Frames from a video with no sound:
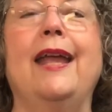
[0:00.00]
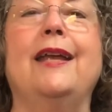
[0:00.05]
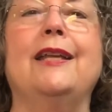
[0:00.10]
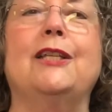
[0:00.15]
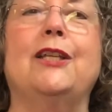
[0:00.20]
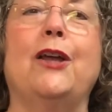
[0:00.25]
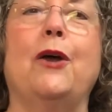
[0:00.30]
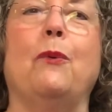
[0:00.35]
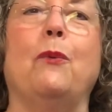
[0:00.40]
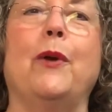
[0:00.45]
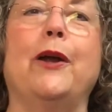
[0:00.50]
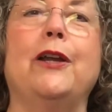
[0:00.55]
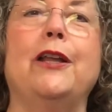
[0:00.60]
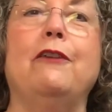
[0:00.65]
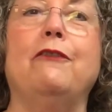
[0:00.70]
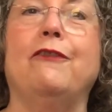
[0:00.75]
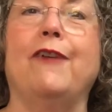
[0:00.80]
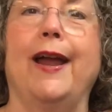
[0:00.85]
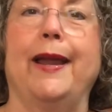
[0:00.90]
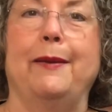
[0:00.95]
So where do
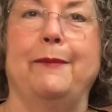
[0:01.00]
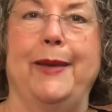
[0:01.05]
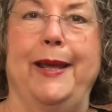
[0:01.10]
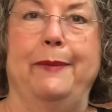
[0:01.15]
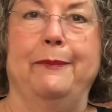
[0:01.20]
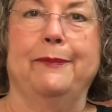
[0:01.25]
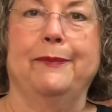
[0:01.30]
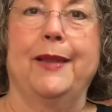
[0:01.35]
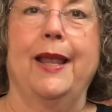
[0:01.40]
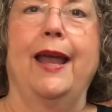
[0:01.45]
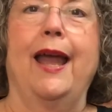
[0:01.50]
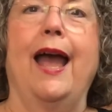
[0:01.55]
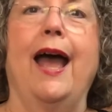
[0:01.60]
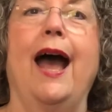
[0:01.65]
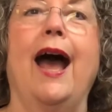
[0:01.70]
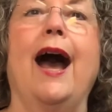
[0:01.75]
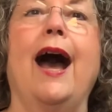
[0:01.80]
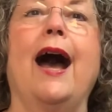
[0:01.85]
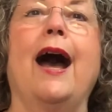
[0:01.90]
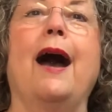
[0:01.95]
you find me?
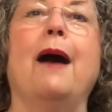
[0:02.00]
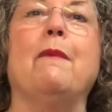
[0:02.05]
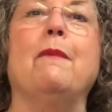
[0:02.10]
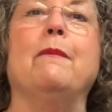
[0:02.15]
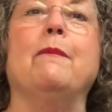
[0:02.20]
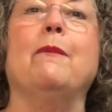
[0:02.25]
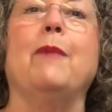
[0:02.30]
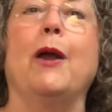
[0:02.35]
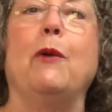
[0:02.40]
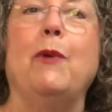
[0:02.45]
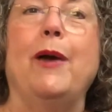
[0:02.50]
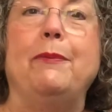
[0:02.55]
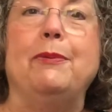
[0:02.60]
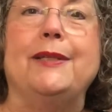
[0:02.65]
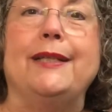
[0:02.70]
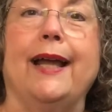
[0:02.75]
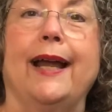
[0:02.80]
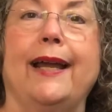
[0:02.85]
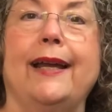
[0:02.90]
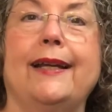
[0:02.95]
My
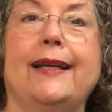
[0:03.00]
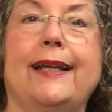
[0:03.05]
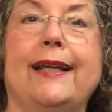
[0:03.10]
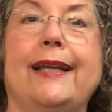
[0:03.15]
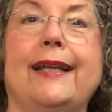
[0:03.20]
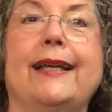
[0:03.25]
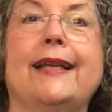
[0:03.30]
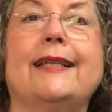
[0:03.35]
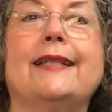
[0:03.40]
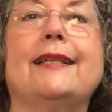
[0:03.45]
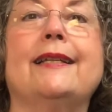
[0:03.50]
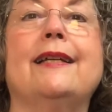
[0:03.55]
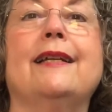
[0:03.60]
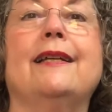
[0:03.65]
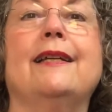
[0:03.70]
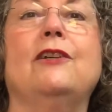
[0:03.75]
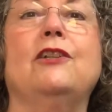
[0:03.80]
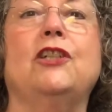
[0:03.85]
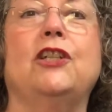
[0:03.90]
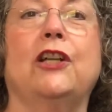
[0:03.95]
website is
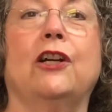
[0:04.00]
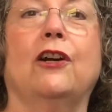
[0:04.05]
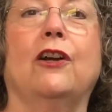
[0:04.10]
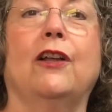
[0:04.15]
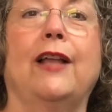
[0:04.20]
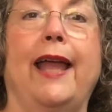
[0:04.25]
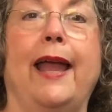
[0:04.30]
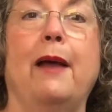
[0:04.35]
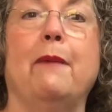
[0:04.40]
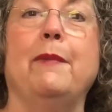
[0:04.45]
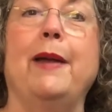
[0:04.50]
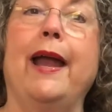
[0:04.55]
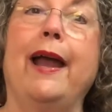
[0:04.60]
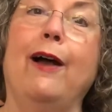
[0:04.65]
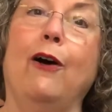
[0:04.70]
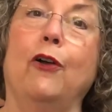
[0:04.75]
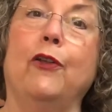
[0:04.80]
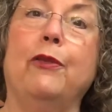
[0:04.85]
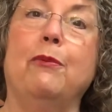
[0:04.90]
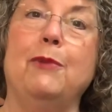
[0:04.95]

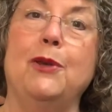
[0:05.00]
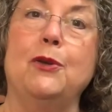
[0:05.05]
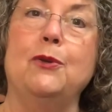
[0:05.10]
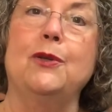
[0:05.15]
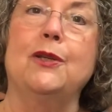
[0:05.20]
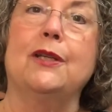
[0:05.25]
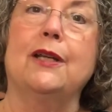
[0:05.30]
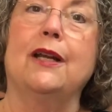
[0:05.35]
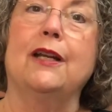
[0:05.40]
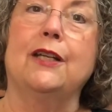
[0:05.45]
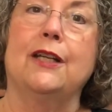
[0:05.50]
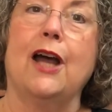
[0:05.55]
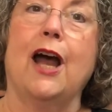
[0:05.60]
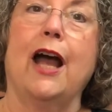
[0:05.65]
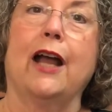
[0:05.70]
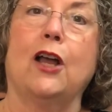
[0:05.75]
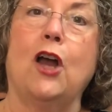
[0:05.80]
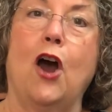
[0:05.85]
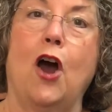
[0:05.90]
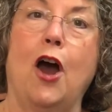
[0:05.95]

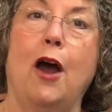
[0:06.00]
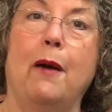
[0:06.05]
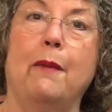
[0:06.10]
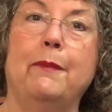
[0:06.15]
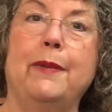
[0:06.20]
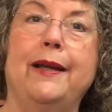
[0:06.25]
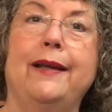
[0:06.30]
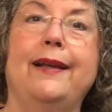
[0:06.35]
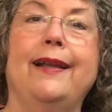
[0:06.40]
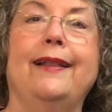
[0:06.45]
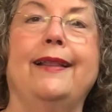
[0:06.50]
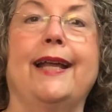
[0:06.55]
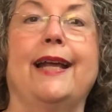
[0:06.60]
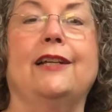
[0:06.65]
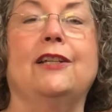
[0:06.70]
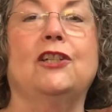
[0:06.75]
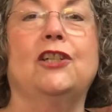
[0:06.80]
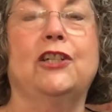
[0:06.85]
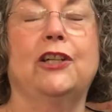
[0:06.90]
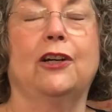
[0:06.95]
CherylMHealthMuse.com.
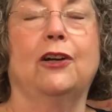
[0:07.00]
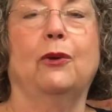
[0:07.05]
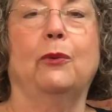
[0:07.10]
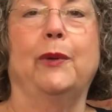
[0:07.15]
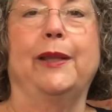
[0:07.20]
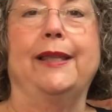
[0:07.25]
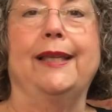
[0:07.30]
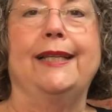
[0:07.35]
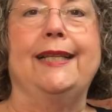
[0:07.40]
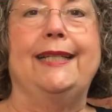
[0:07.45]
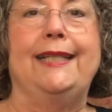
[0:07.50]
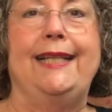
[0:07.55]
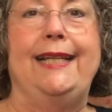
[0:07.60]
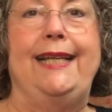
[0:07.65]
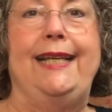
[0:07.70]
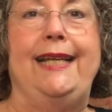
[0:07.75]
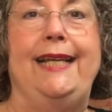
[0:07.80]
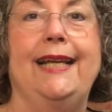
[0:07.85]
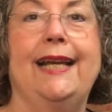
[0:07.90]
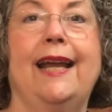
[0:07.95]
That's Cheryl with a
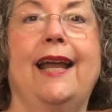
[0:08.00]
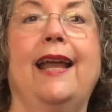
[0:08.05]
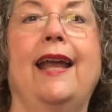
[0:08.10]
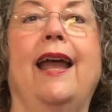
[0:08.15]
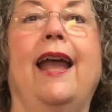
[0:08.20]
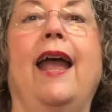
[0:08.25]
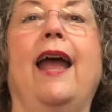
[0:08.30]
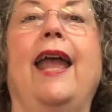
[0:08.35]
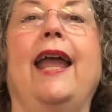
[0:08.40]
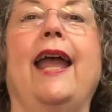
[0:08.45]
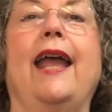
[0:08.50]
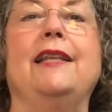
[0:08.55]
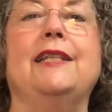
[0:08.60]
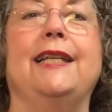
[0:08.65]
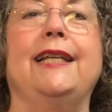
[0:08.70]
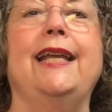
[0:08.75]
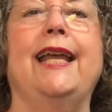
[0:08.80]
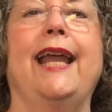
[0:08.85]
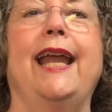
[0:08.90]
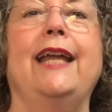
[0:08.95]
C,
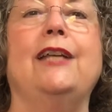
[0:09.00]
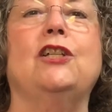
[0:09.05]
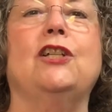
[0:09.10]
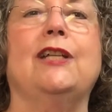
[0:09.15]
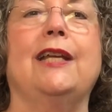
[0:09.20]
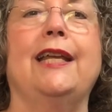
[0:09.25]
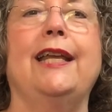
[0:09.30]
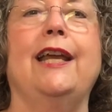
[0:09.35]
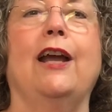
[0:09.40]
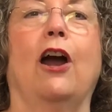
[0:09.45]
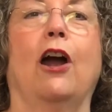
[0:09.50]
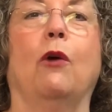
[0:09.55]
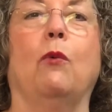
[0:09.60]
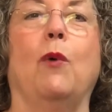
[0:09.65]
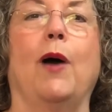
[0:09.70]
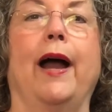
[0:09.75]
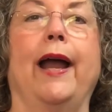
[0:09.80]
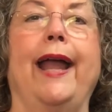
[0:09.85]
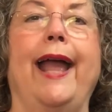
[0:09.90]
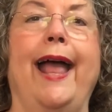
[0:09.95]

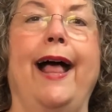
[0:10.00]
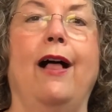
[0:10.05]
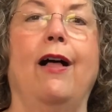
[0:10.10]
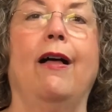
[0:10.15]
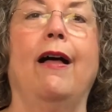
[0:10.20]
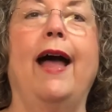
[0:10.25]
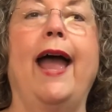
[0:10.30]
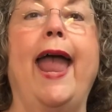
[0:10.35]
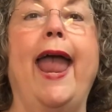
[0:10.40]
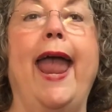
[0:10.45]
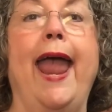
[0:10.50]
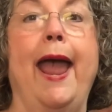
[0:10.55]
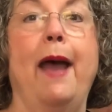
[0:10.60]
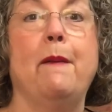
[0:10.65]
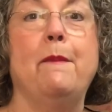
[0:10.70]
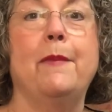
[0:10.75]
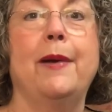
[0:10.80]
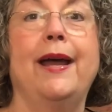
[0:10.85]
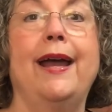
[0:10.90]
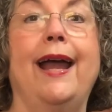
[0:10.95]
CHERYL,
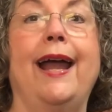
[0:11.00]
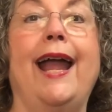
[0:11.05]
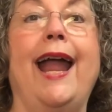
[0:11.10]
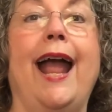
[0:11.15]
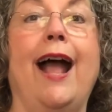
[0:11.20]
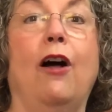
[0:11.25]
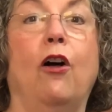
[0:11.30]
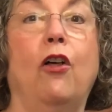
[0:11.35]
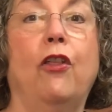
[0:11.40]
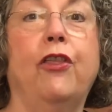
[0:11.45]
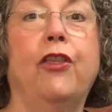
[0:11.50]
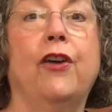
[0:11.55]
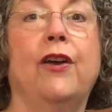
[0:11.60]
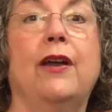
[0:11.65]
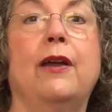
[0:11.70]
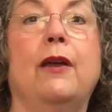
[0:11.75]
M, Health,